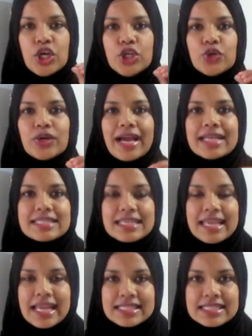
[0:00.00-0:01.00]
You guys can
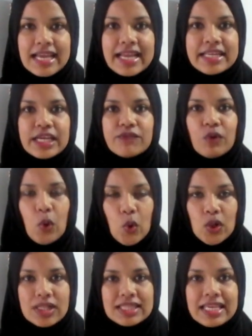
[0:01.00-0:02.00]
get an idea of
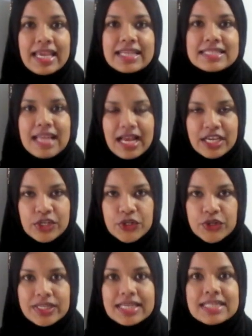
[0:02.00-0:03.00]
all the exact
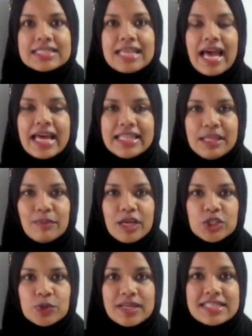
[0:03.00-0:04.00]
ingredients ingredients and the
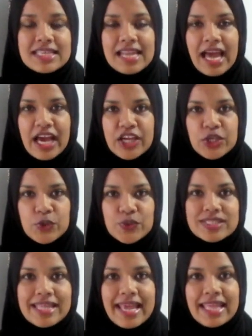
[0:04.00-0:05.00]
measurements that I
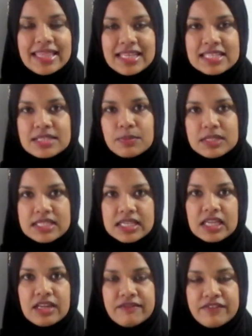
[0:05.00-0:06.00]
used in this
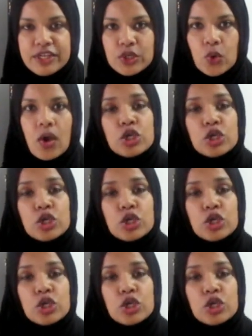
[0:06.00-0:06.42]
particular video.